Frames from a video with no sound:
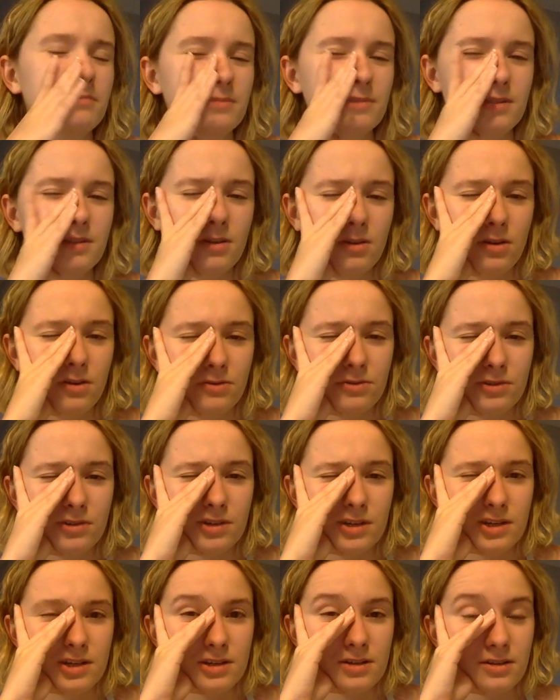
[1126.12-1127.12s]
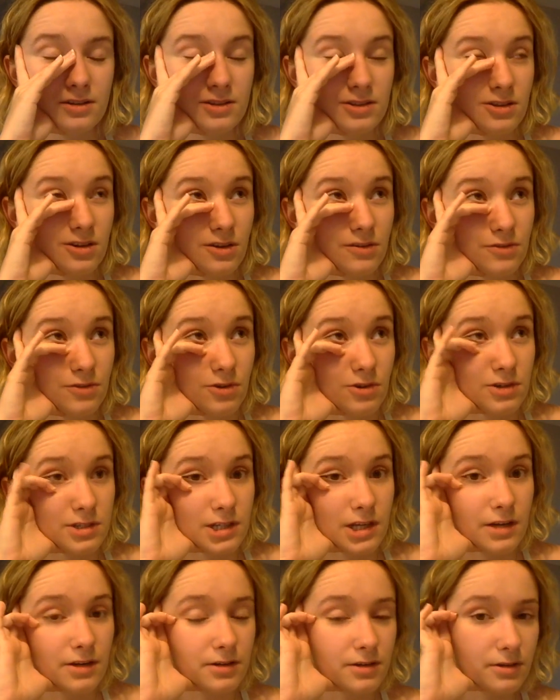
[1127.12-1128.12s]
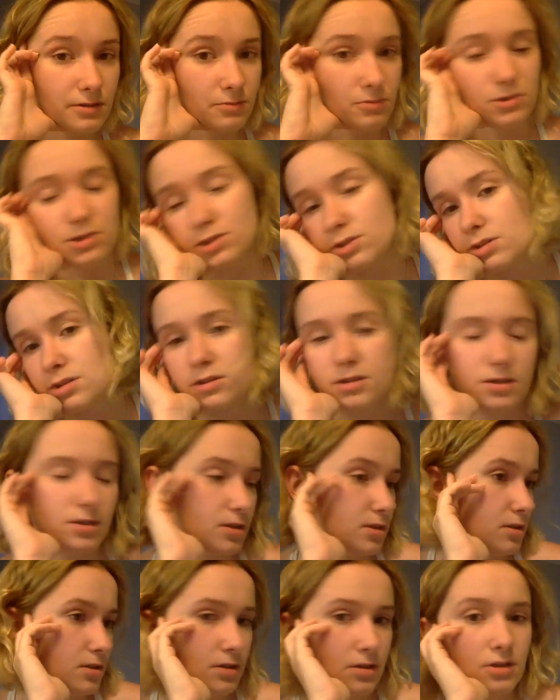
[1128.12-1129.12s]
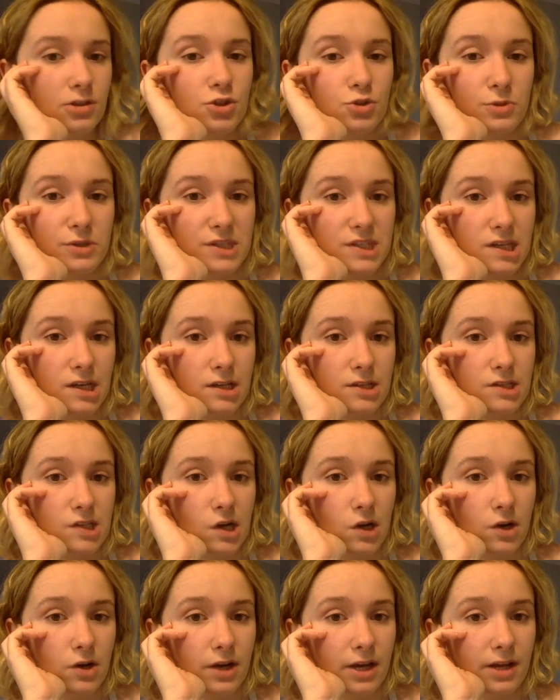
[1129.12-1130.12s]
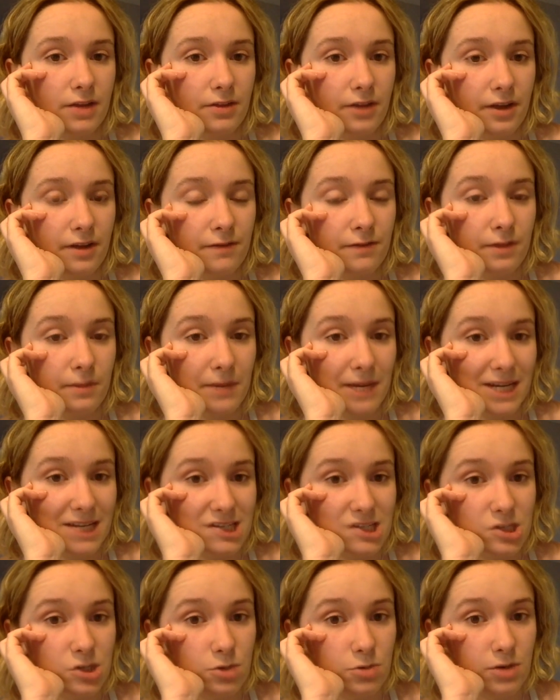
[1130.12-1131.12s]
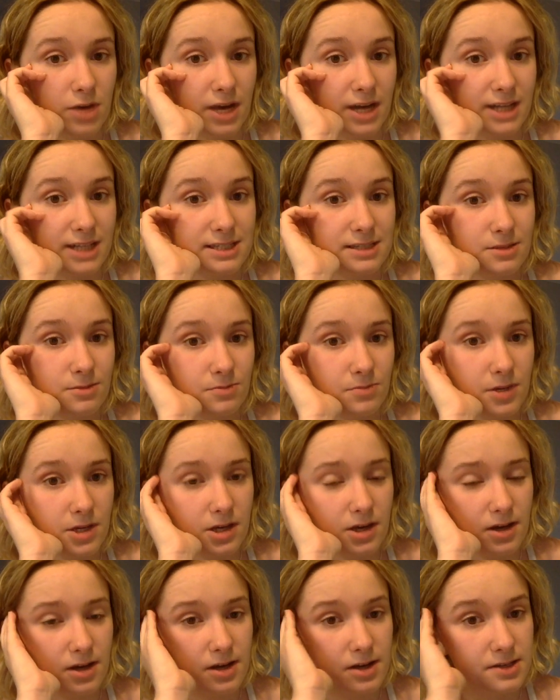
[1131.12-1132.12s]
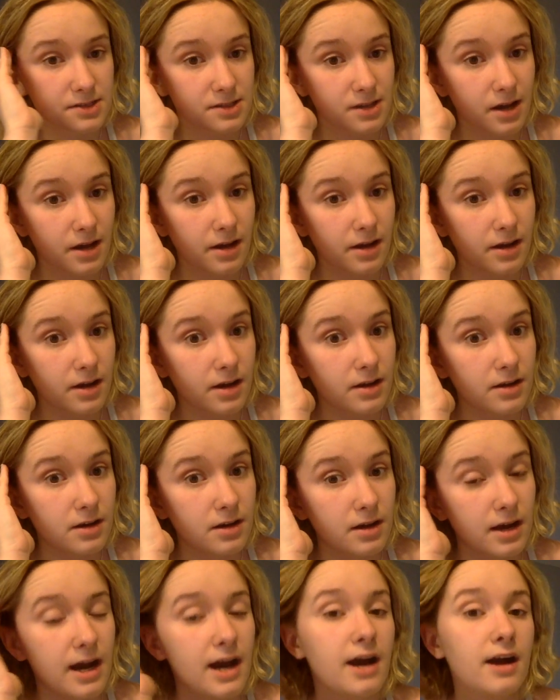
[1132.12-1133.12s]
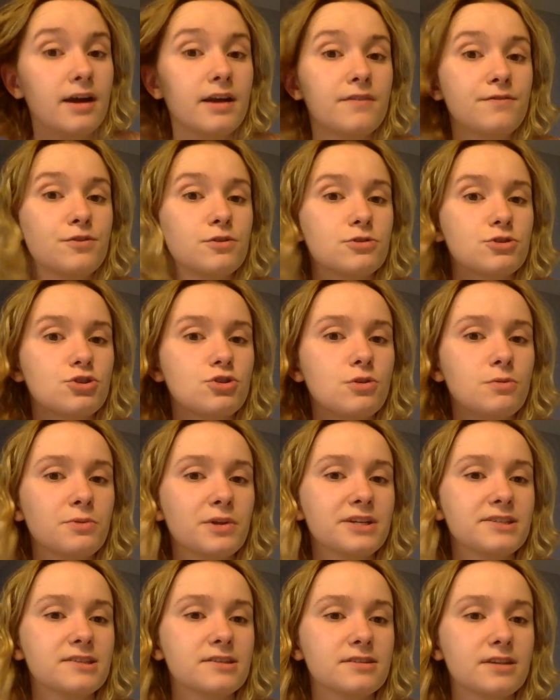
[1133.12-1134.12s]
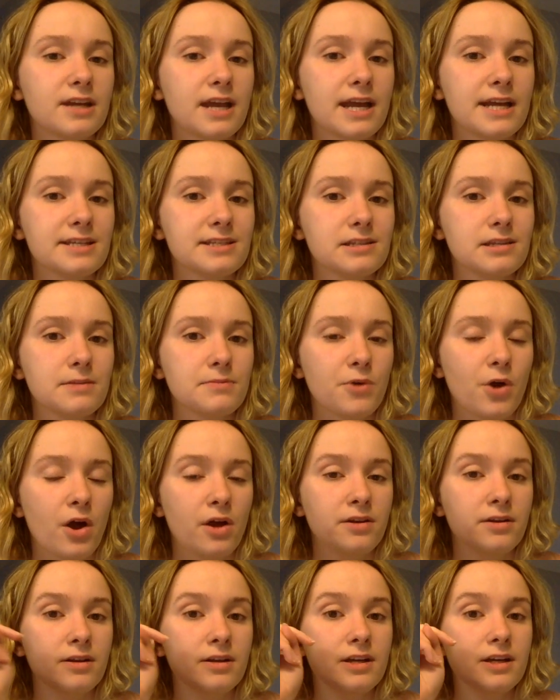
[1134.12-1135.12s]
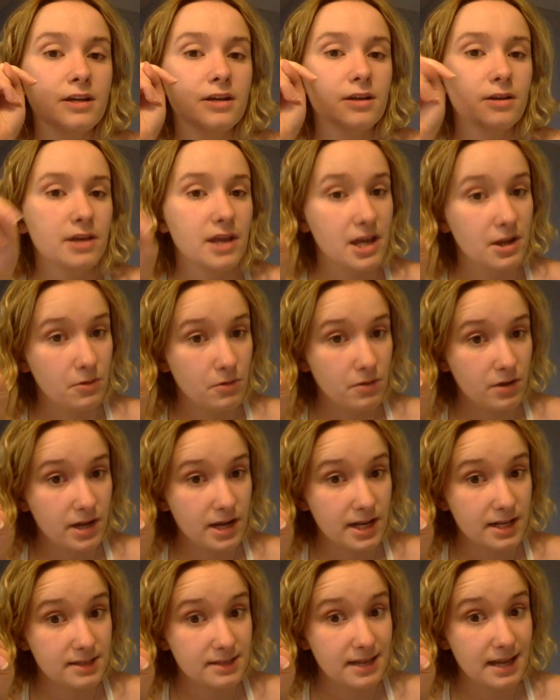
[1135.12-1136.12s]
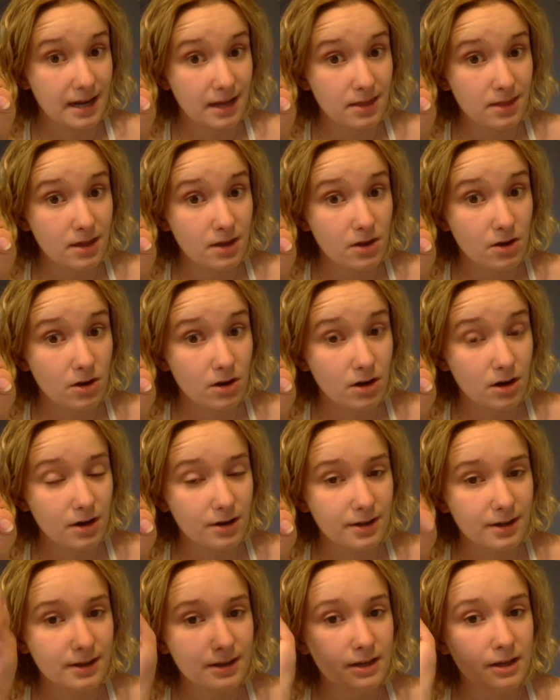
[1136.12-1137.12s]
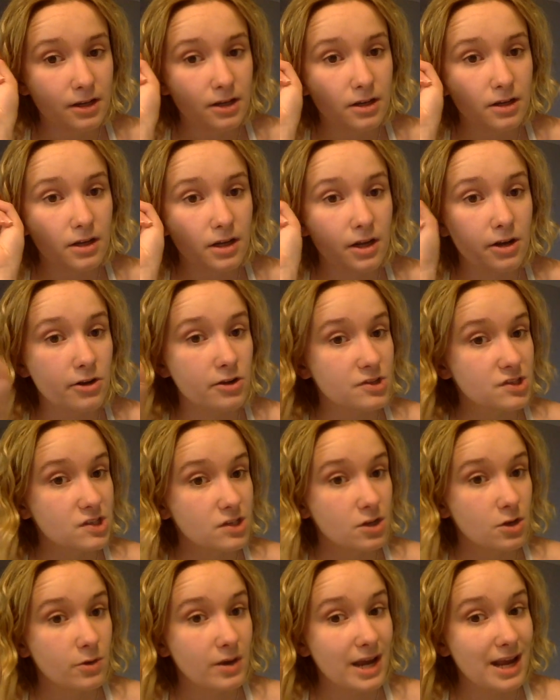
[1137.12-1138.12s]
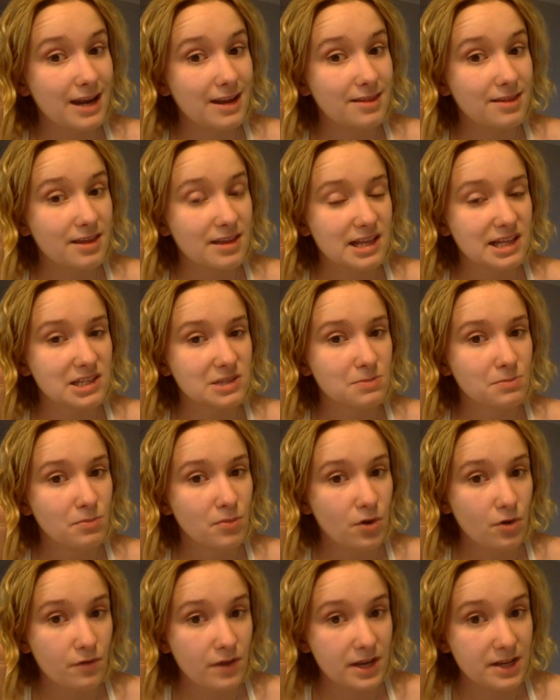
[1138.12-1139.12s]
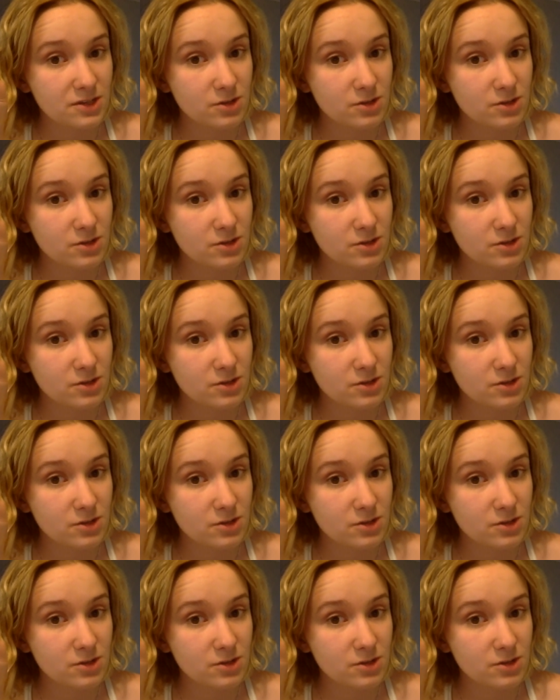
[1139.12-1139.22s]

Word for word: So of course, so of course, I was twisting and turning like for the past two nights because if there's two places I can't sleep on, it, it's anything hard and also anything that's moving.